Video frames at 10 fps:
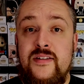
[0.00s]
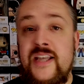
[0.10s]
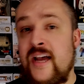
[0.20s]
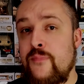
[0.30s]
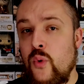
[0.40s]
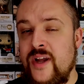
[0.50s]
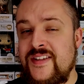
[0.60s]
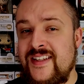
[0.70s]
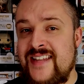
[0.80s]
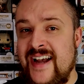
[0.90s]
Dead Boy
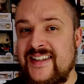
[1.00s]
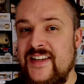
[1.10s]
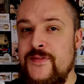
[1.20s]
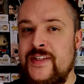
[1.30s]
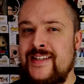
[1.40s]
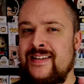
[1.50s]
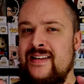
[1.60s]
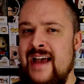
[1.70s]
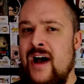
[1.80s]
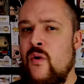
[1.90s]
Detectives is
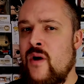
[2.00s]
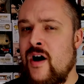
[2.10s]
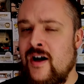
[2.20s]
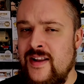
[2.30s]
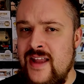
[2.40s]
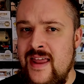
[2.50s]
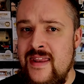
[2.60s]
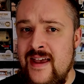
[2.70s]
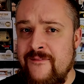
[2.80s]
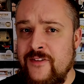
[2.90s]
now on
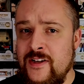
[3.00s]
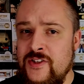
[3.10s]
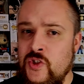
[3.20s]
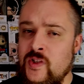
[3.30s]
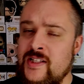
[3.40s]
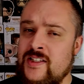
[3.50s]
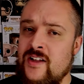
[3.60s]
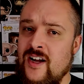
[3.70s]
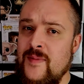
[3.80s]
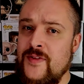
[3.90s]
Netflix, so let's
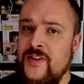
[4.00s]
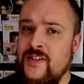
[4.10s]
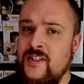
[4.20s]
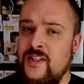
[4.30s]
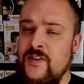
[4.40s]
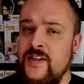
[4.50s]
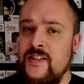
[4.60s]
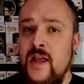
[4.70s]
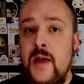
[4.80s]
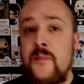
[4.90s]
talk about this series
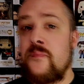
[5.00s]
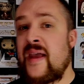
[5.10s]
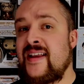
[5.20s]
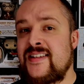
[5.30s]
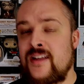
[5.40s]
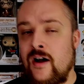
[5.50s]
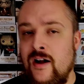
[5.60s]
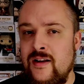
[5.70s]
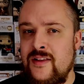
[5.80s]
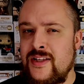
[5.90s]
based
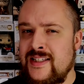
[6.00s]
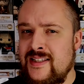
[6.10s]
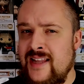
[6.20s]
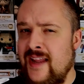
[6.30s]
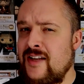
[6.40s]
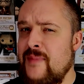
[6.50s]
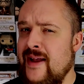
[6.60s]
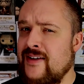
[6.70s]
on the Sandman